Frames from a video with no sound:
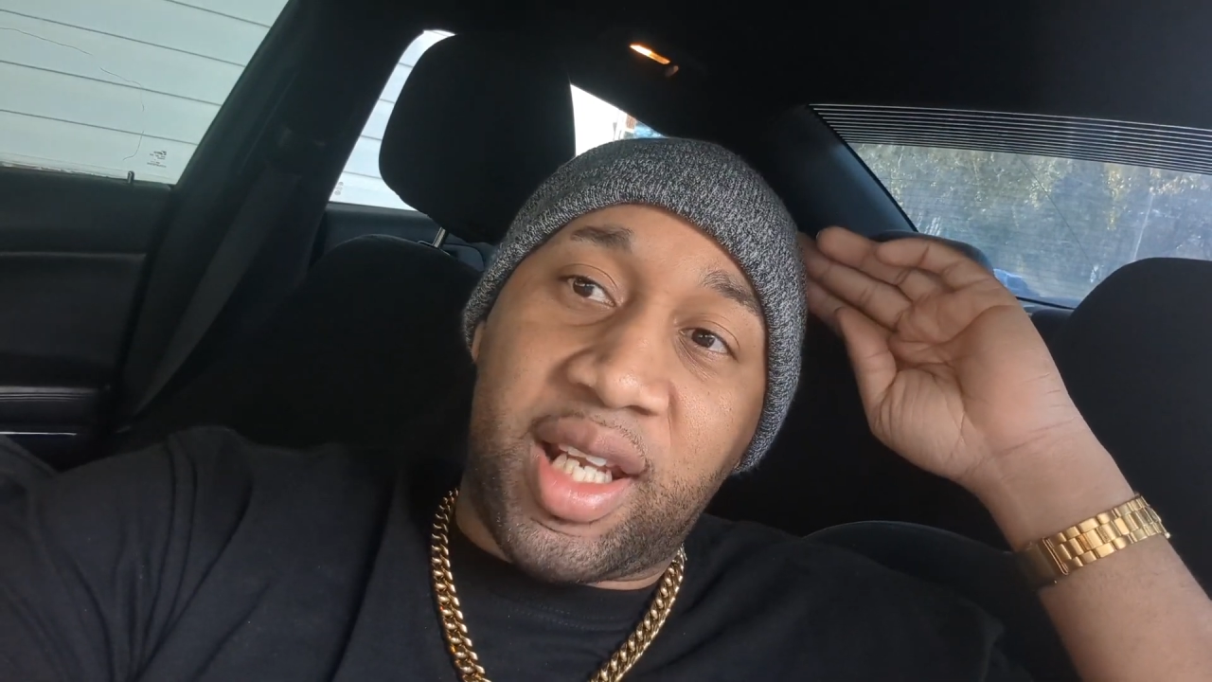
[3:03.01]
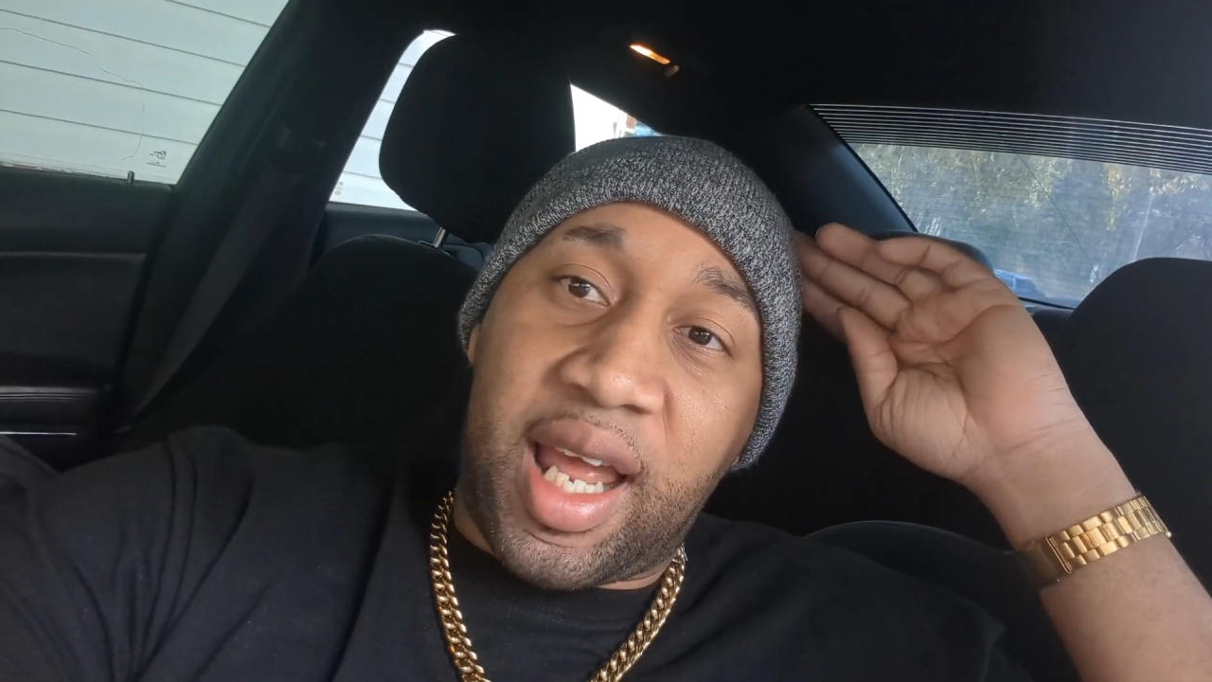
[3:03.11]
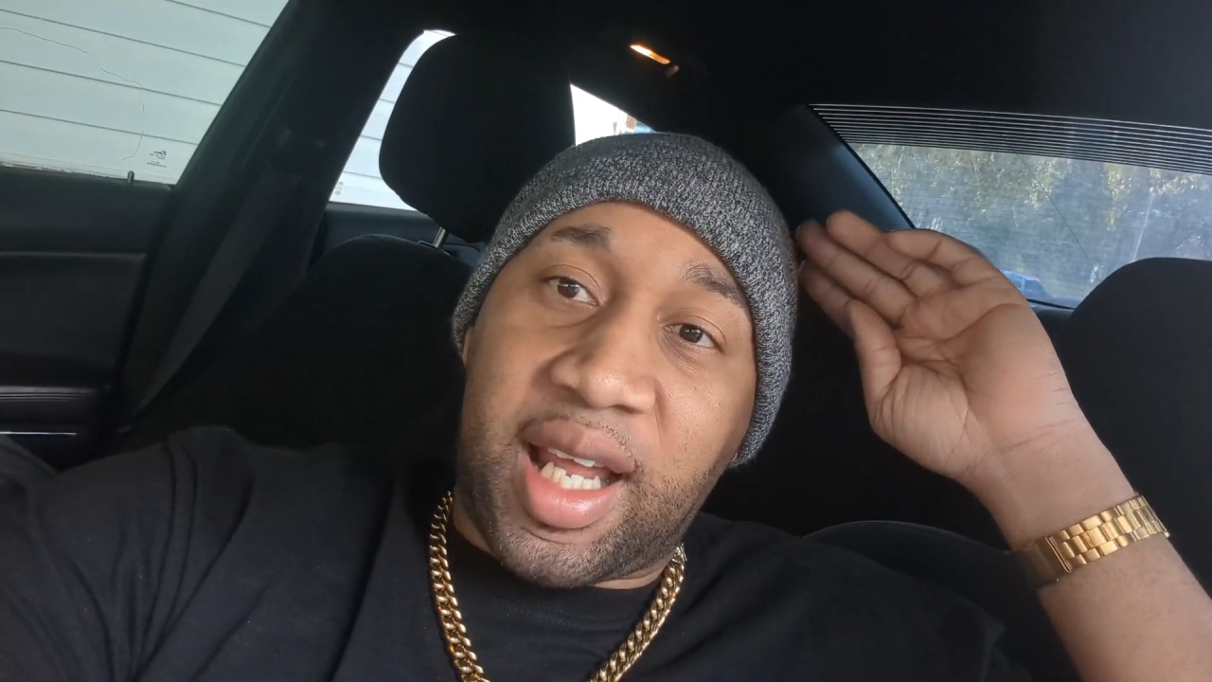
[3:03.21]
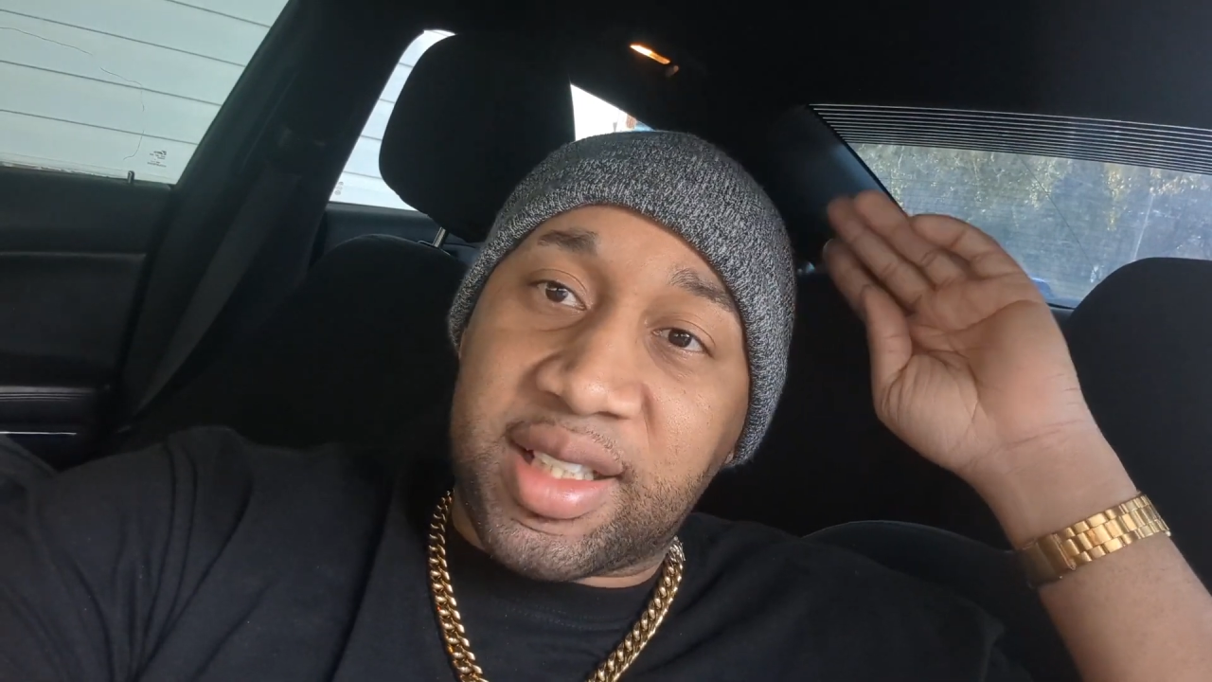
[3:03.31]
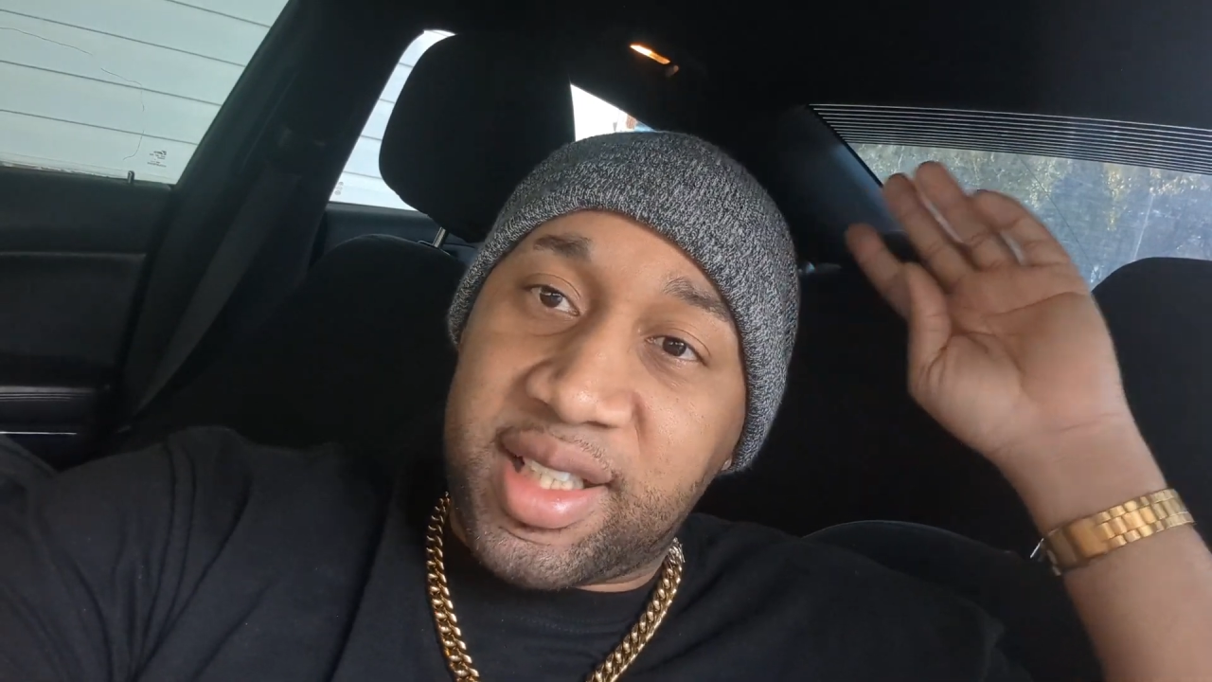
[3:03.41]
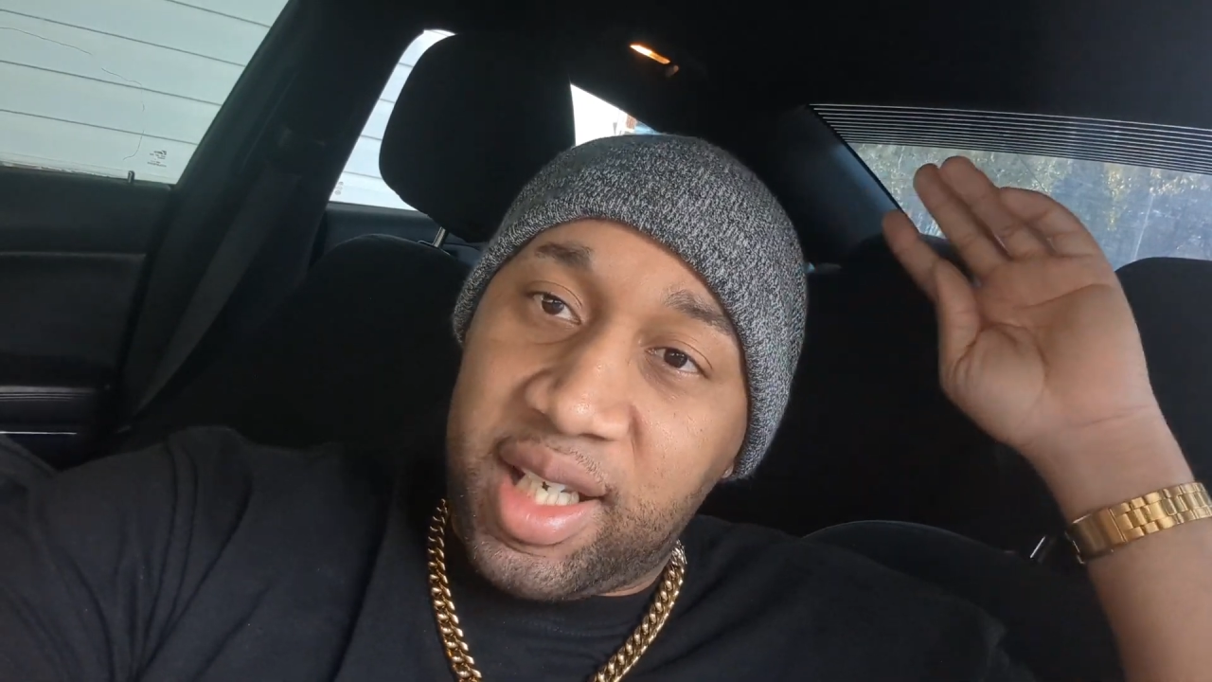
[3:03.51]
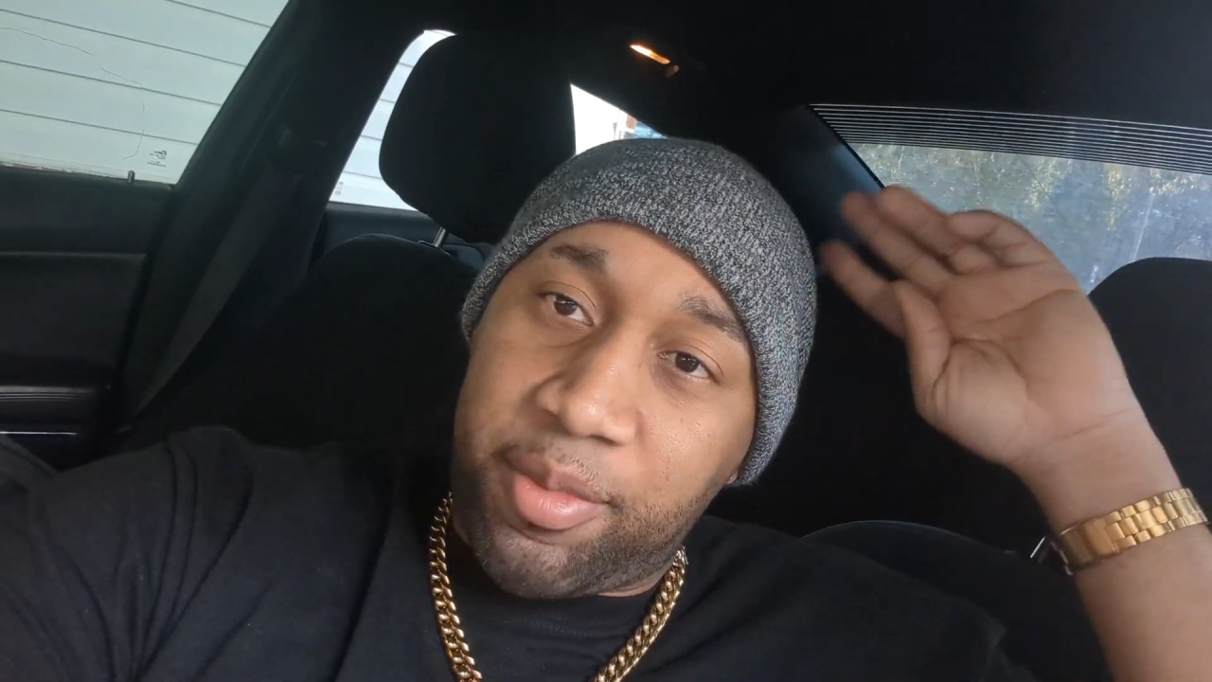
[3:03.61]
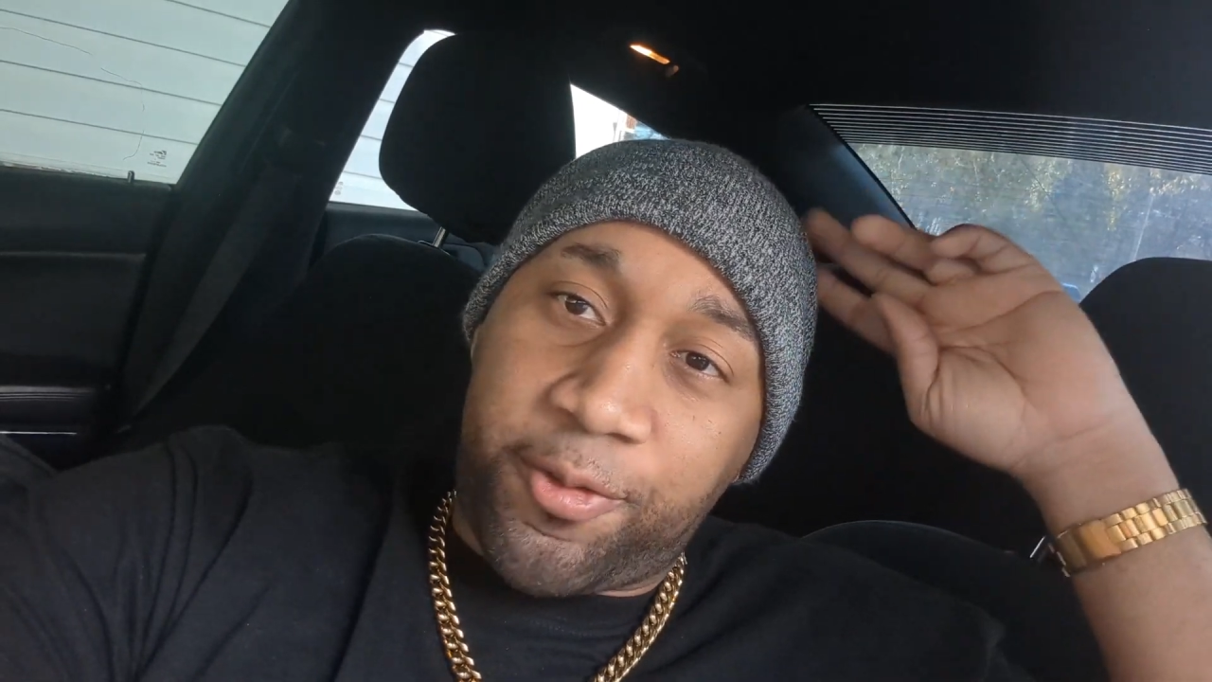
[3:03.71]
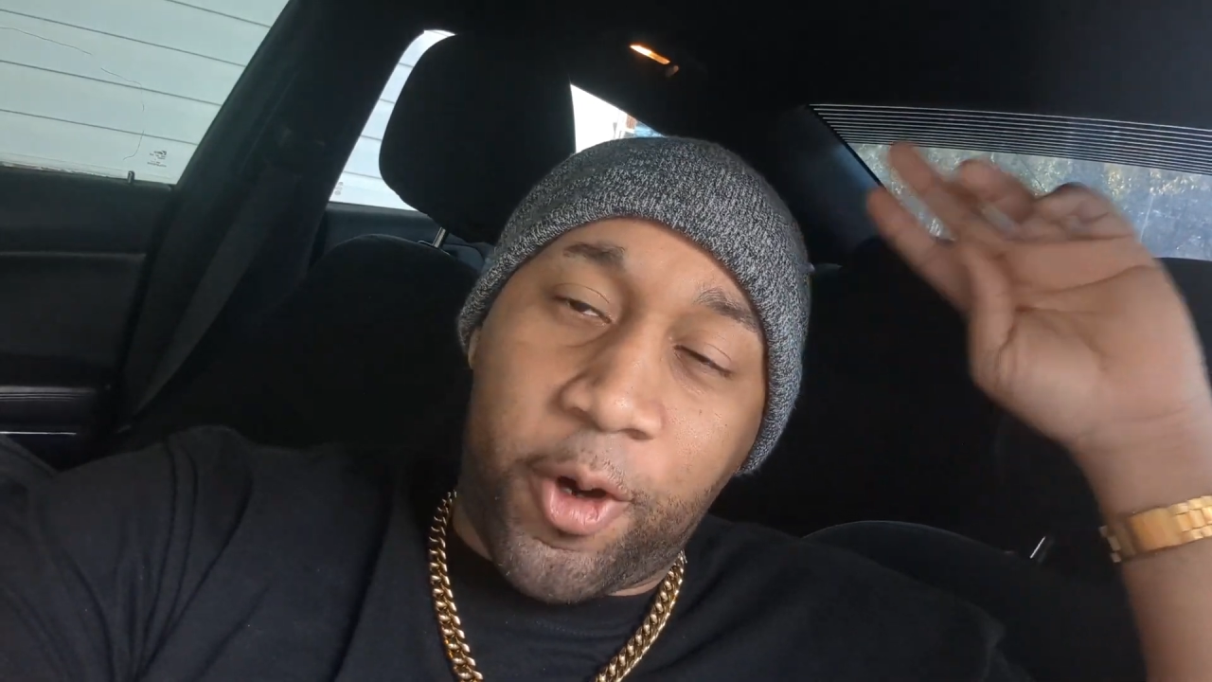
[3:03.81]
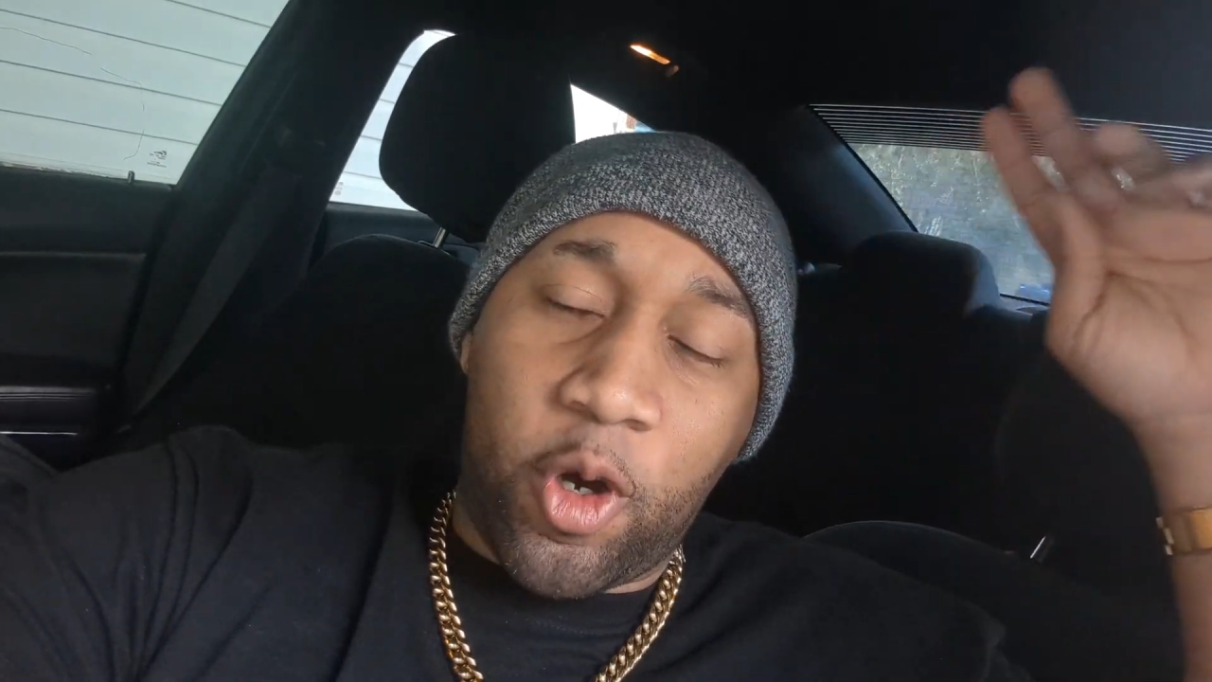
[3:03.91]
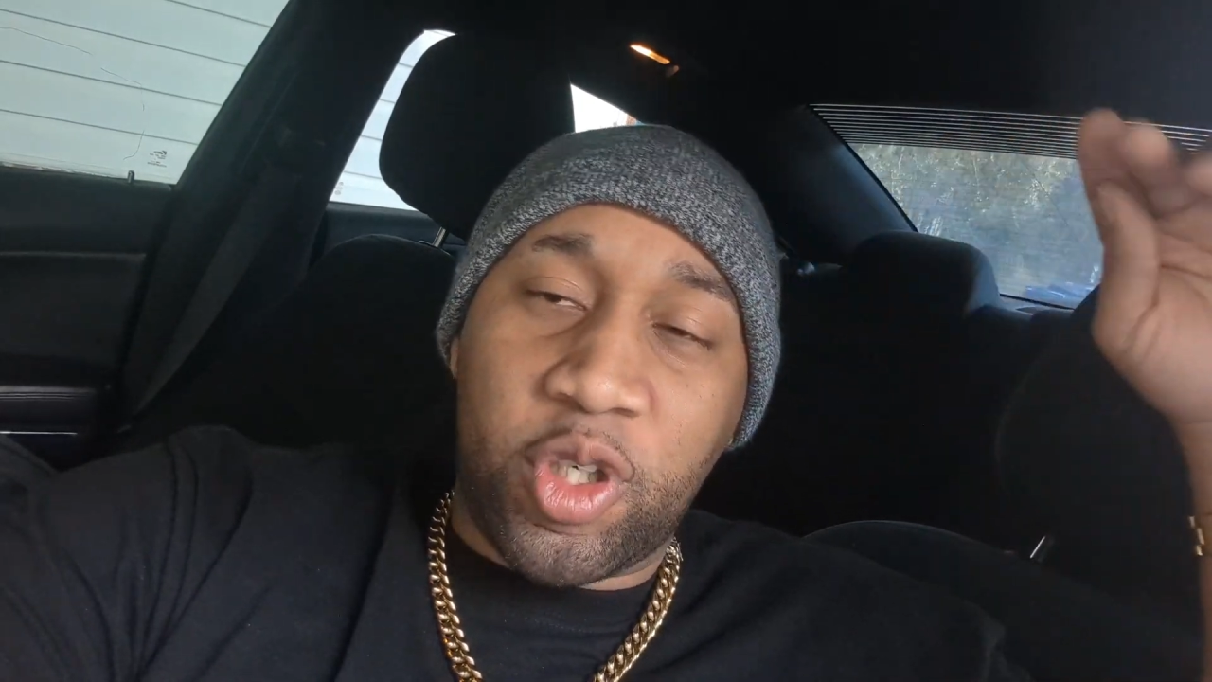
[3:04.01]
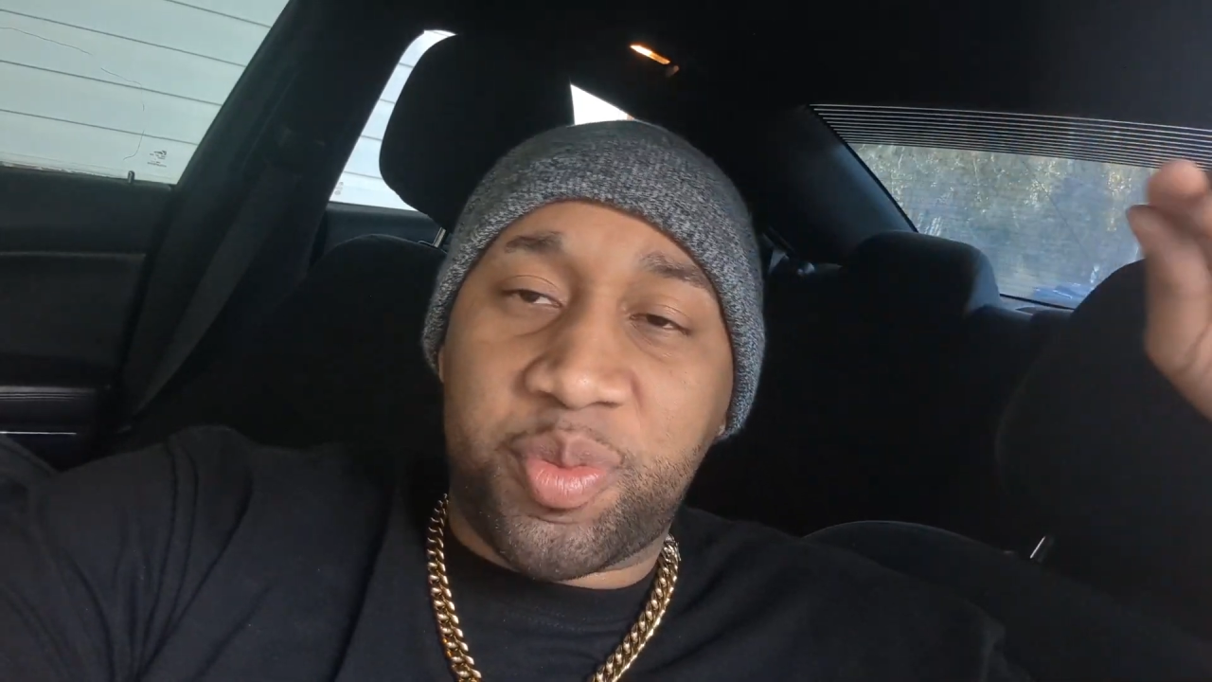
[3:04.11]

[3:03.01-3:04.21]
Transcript: Like I said before,